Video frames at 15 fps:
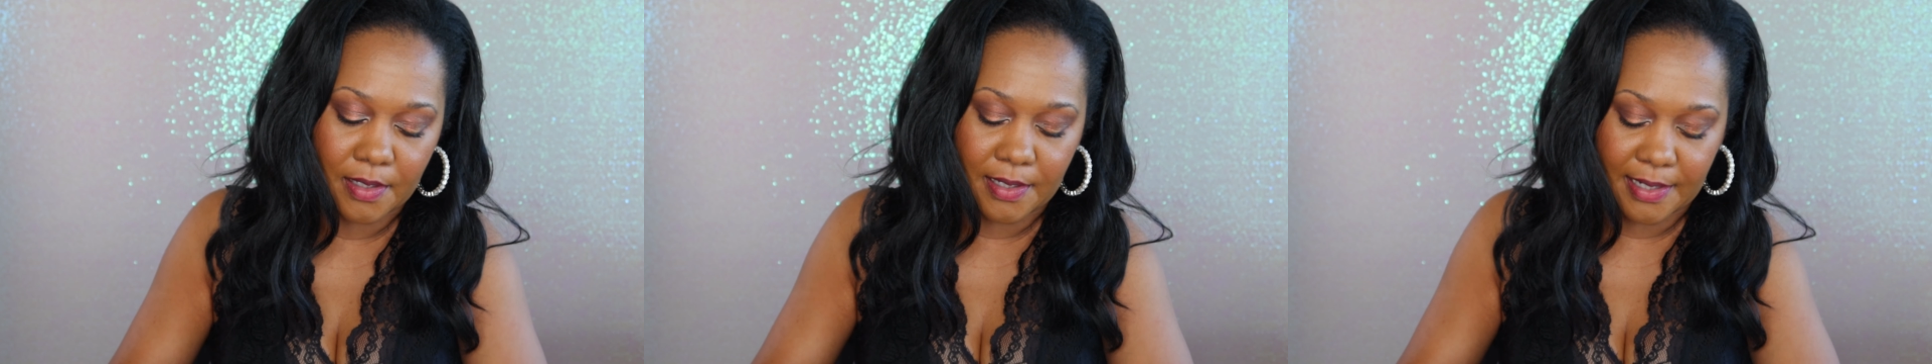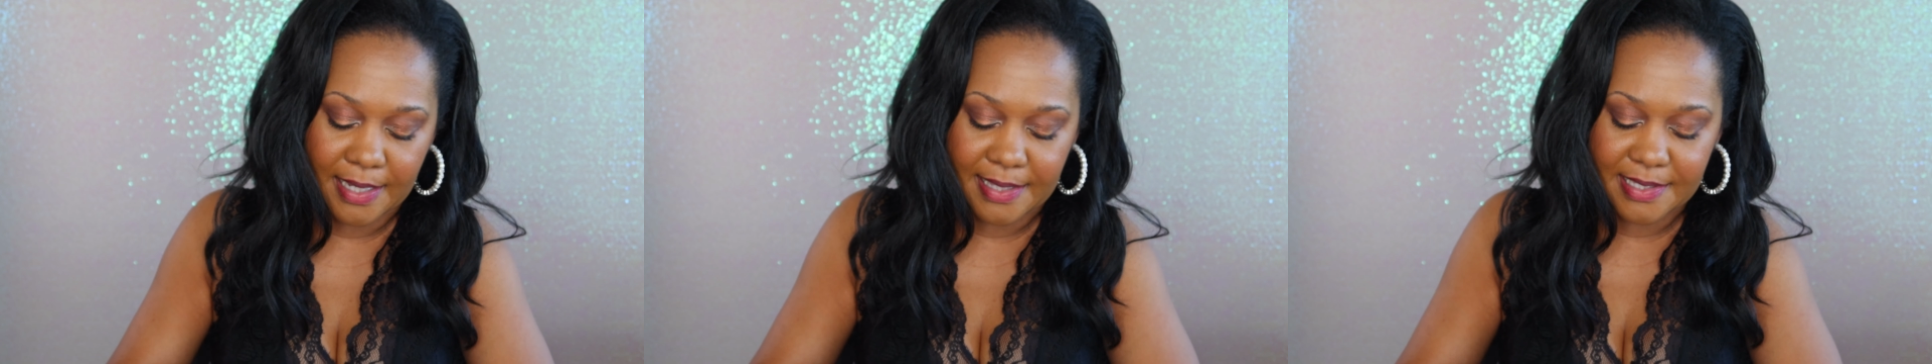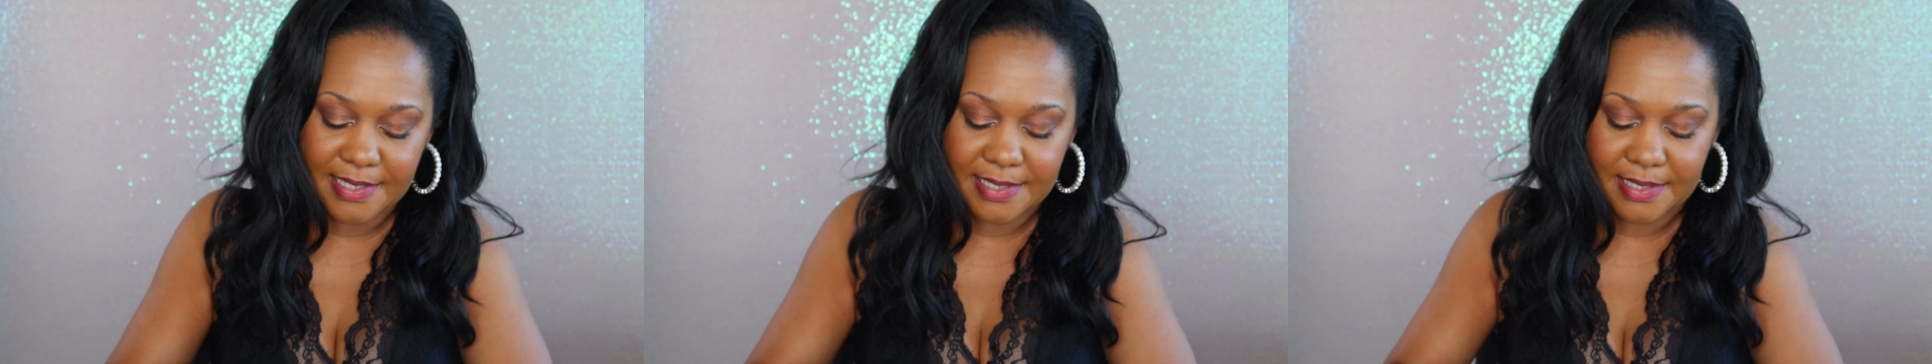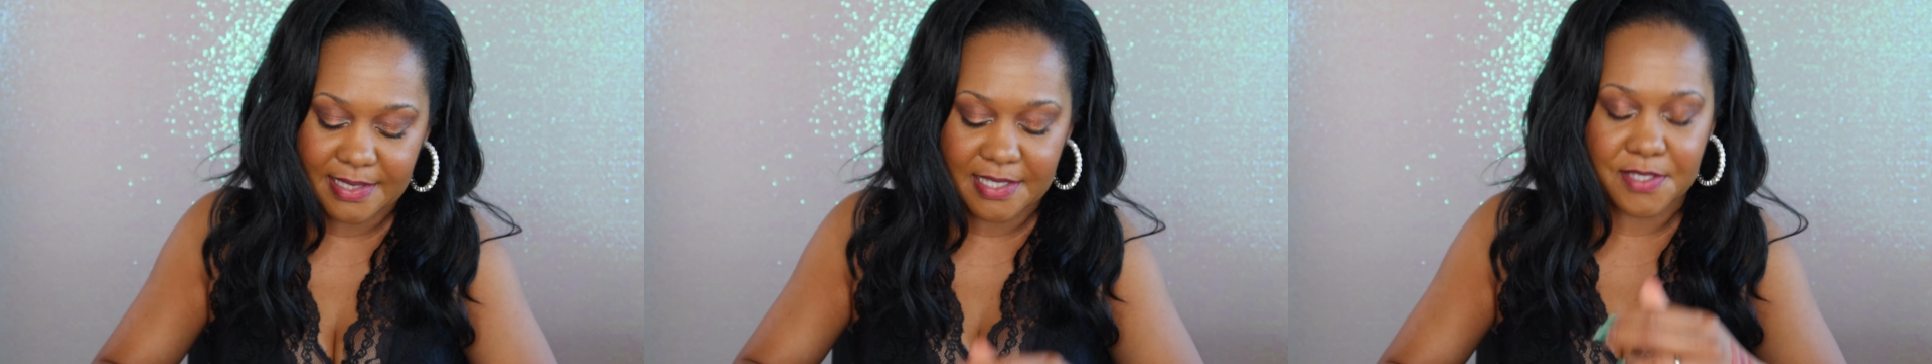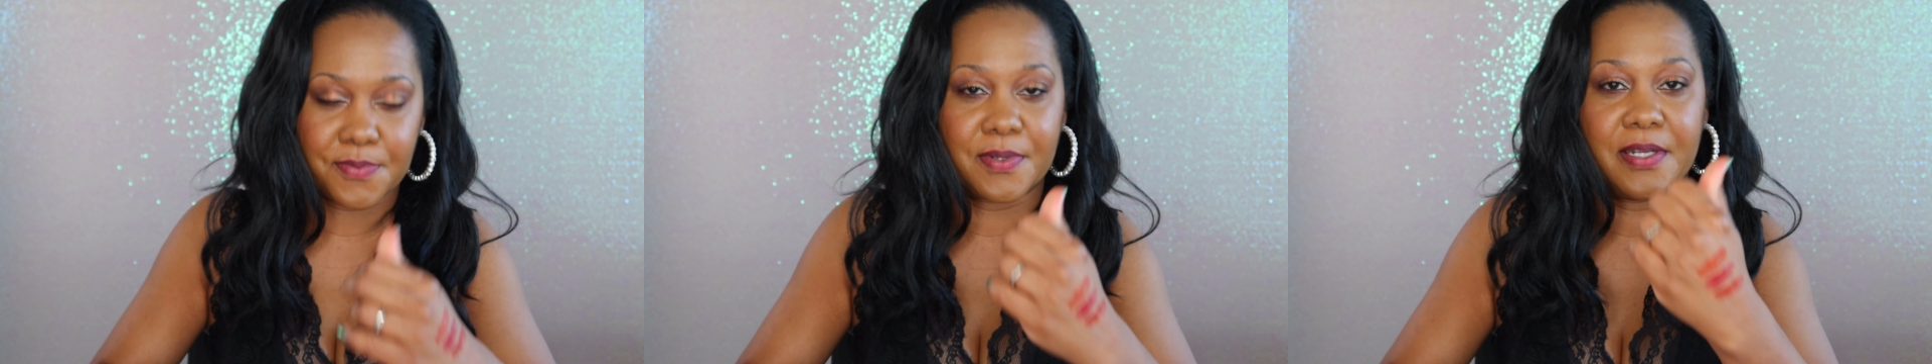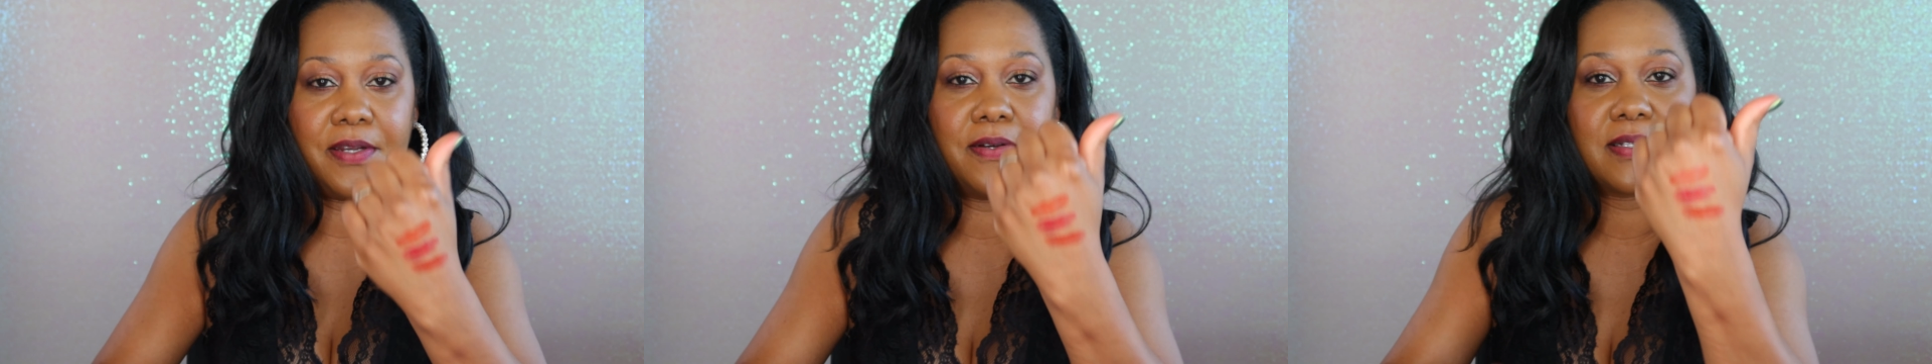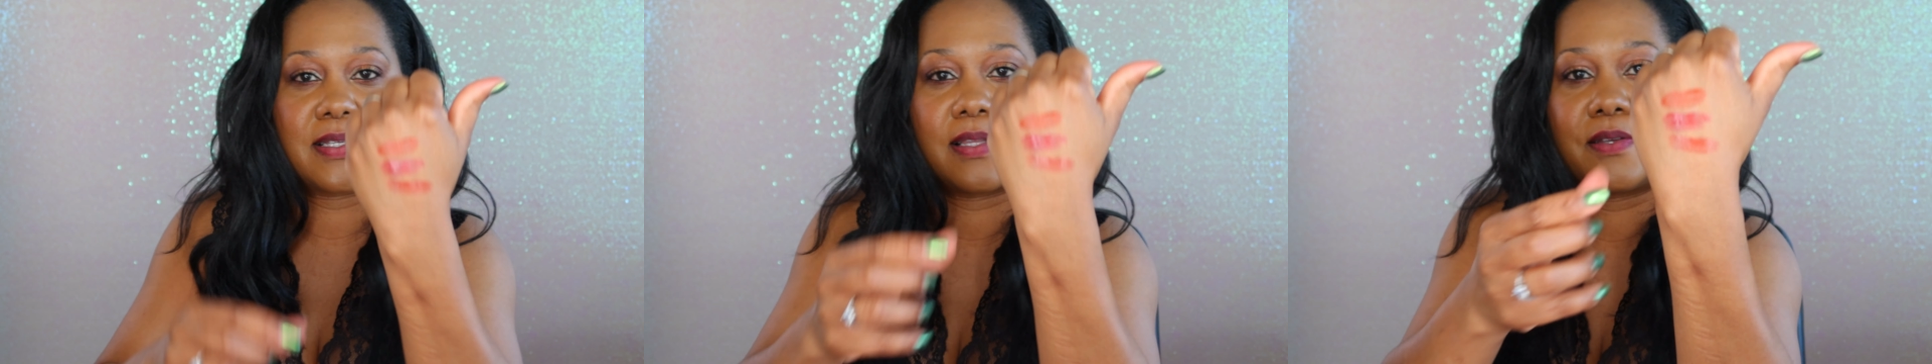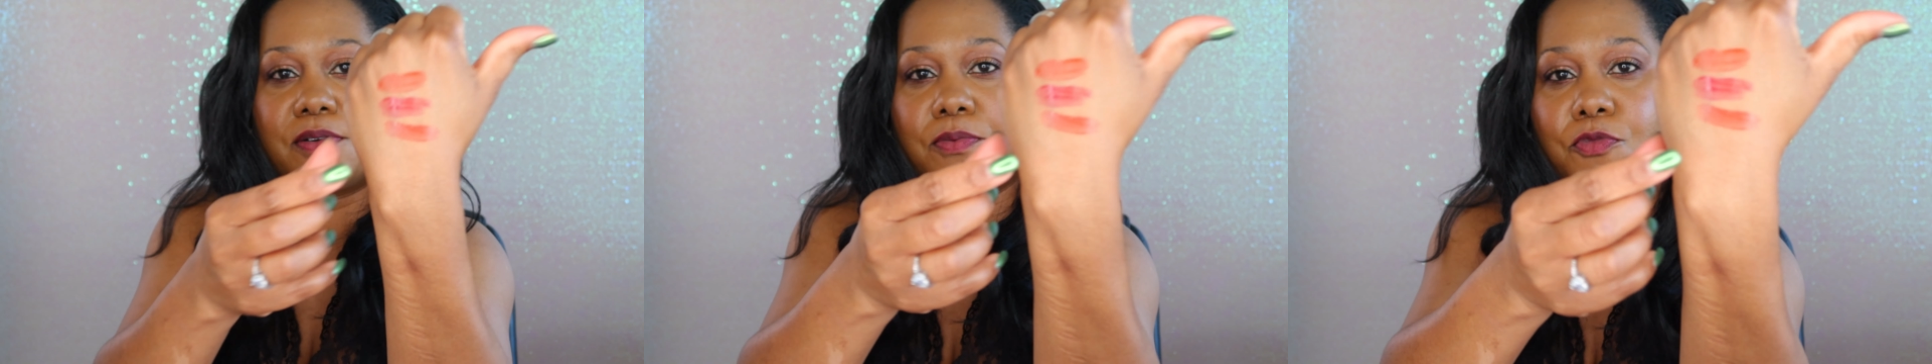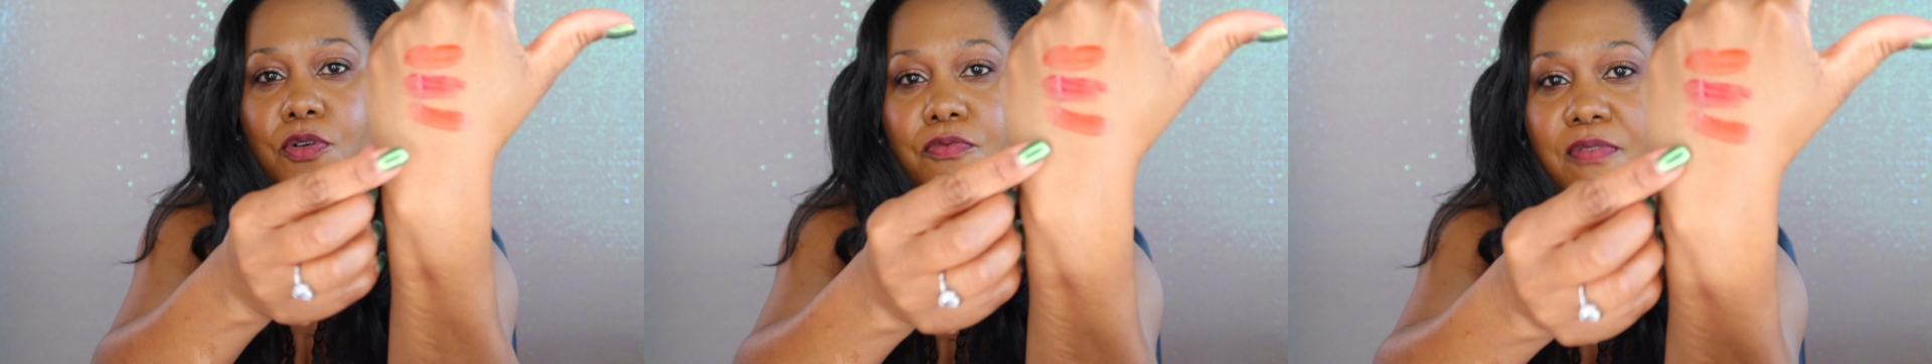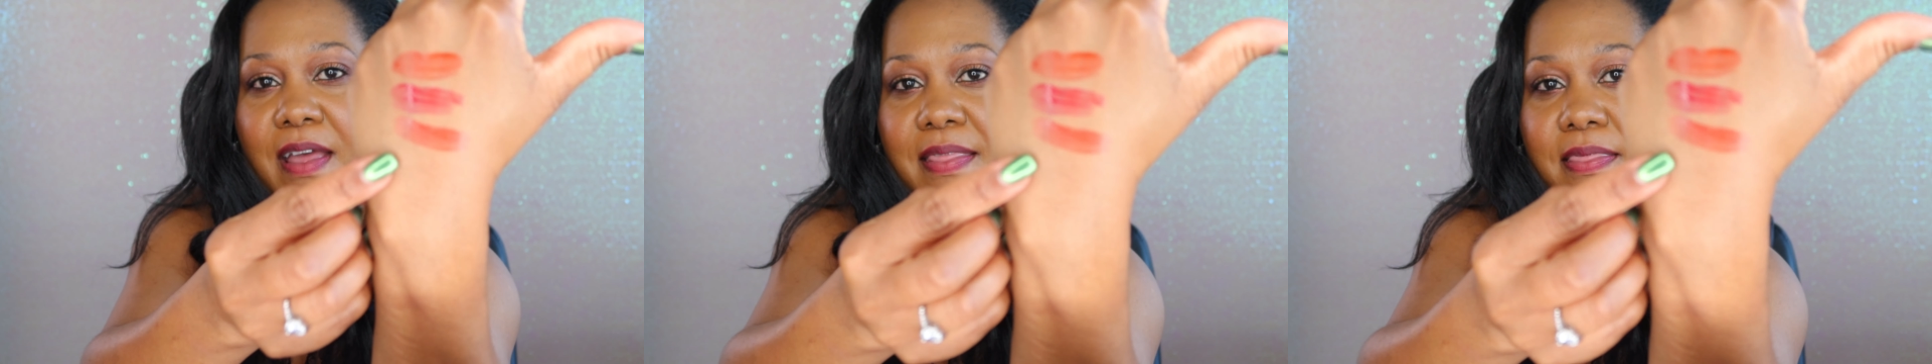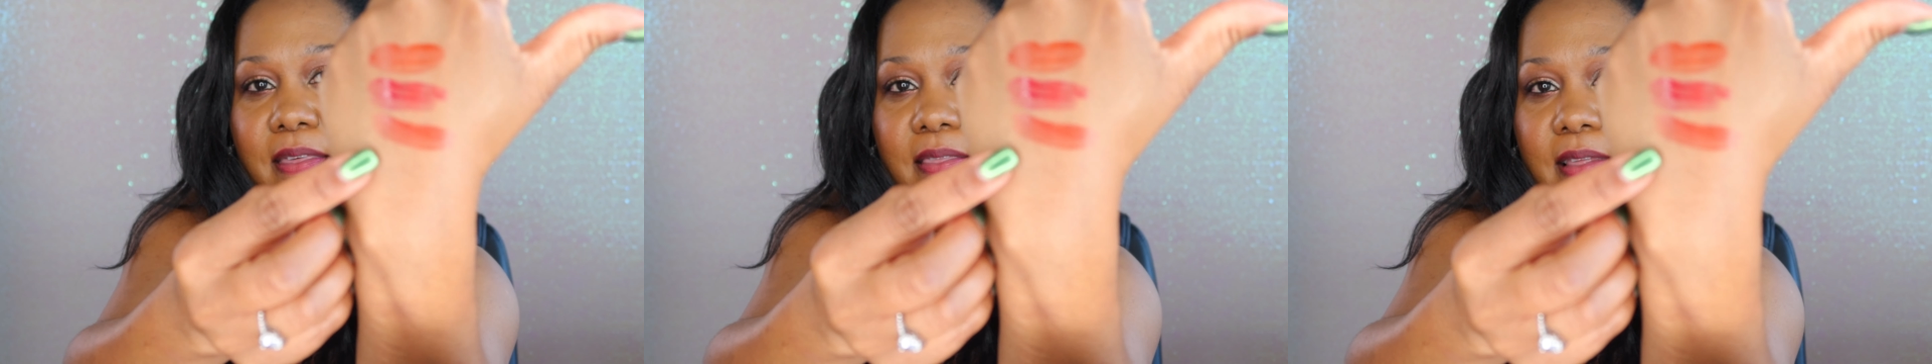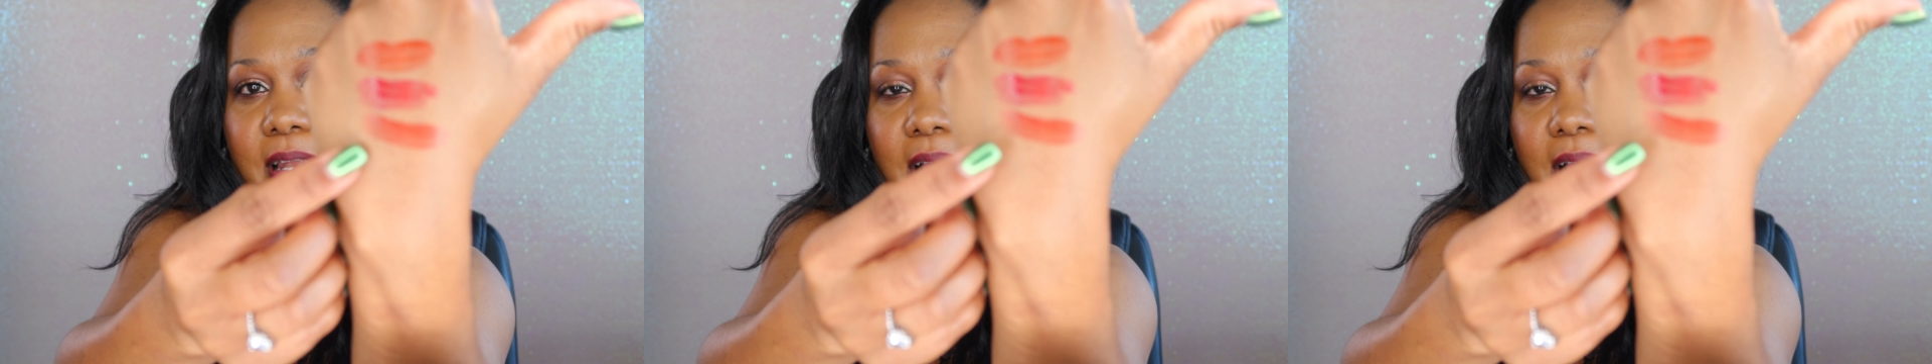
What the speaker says: Yeah, this one here is a little more red than the